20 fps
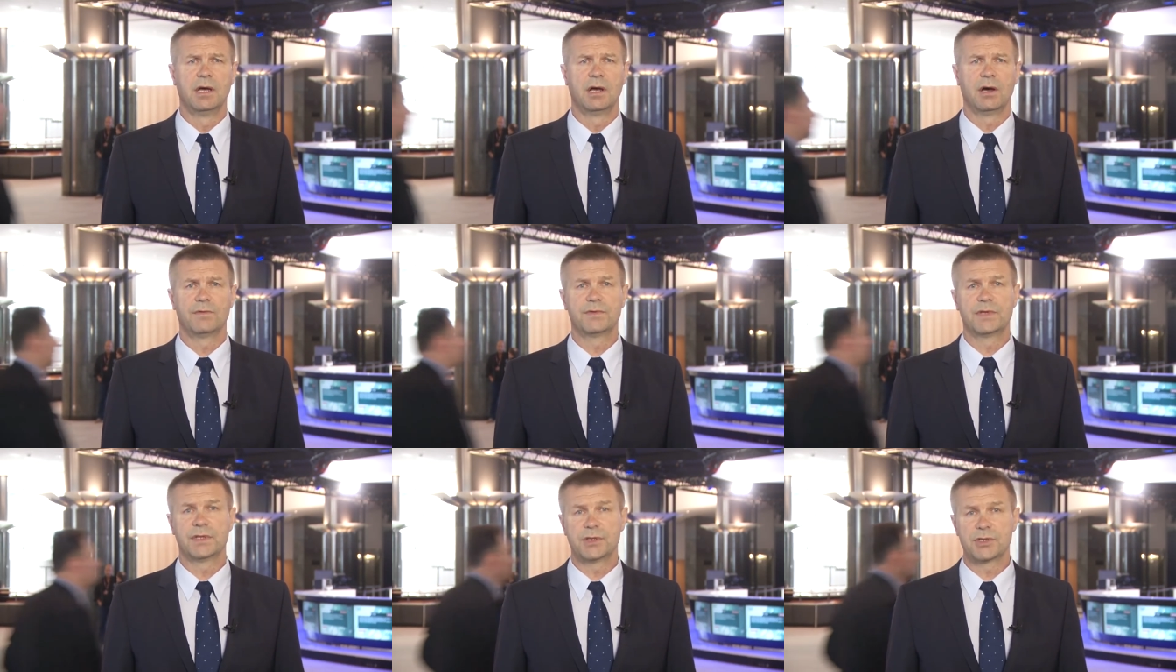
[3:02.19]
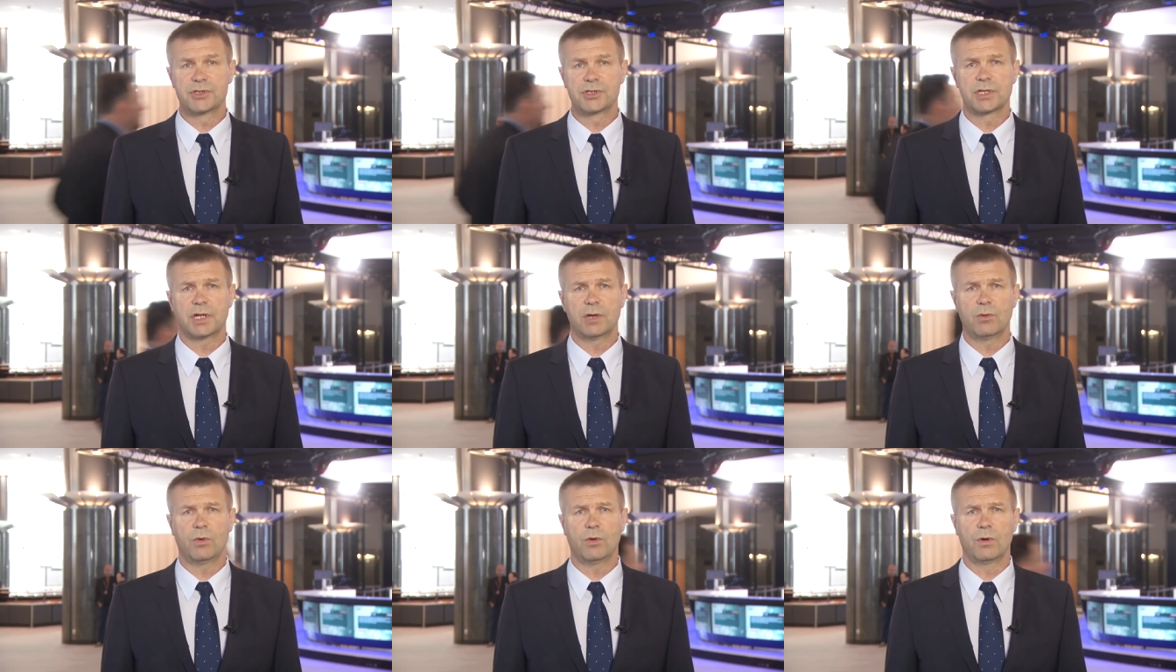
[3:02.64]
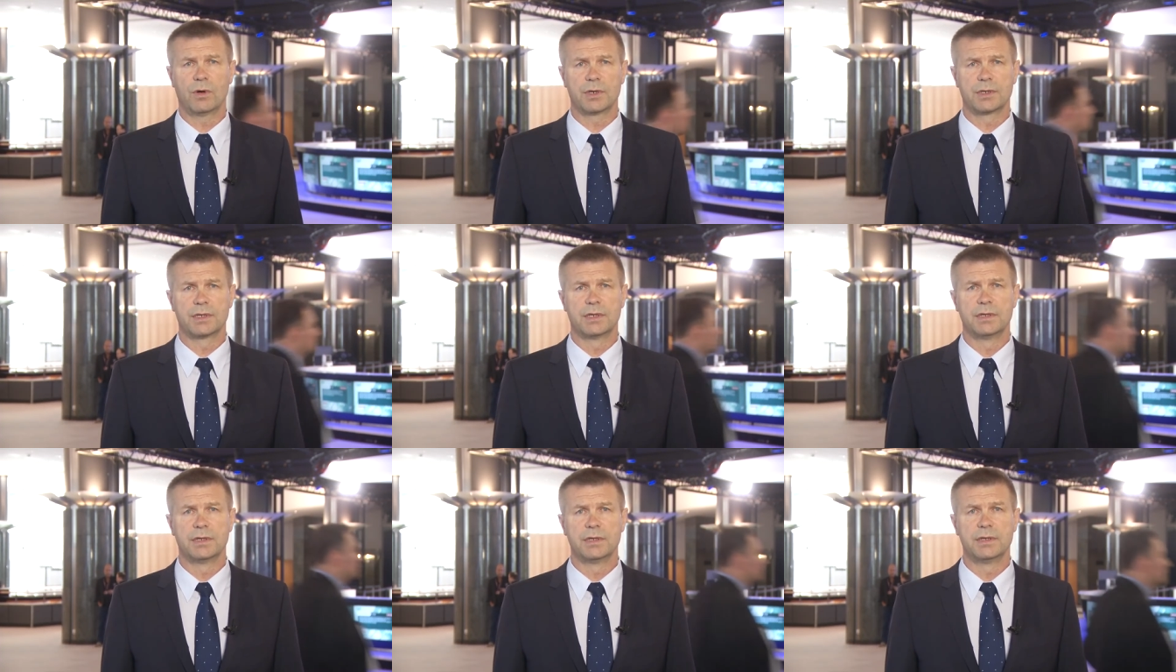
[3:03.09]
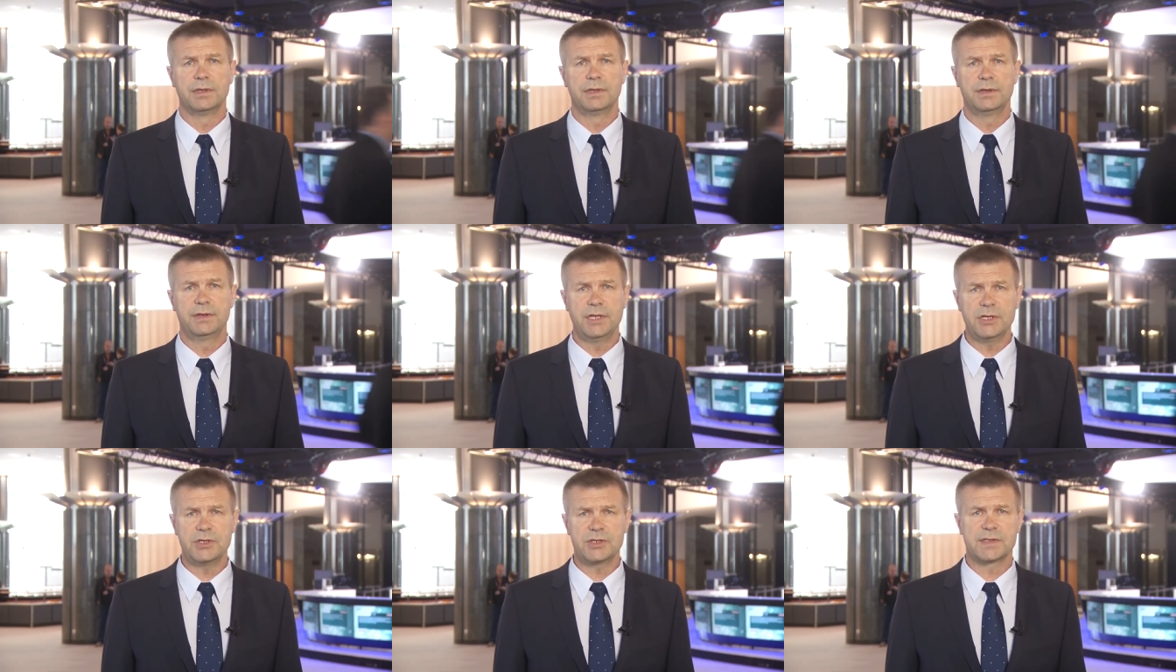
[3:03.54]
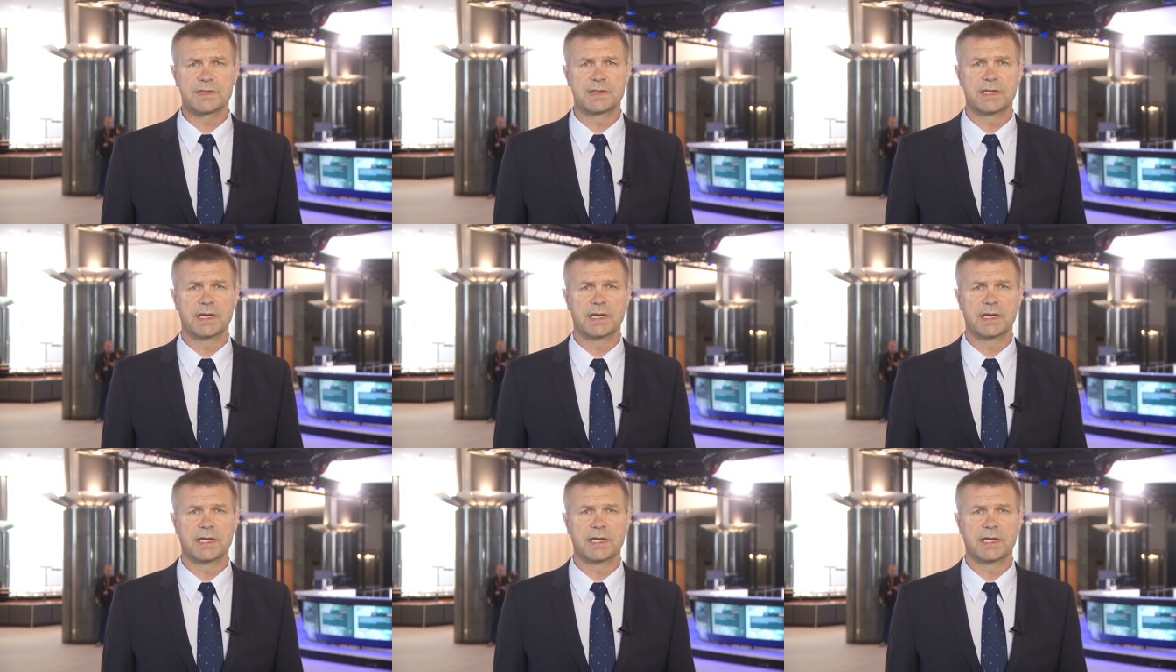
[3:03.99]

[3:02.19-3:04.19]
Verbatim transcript: of the digital world teaches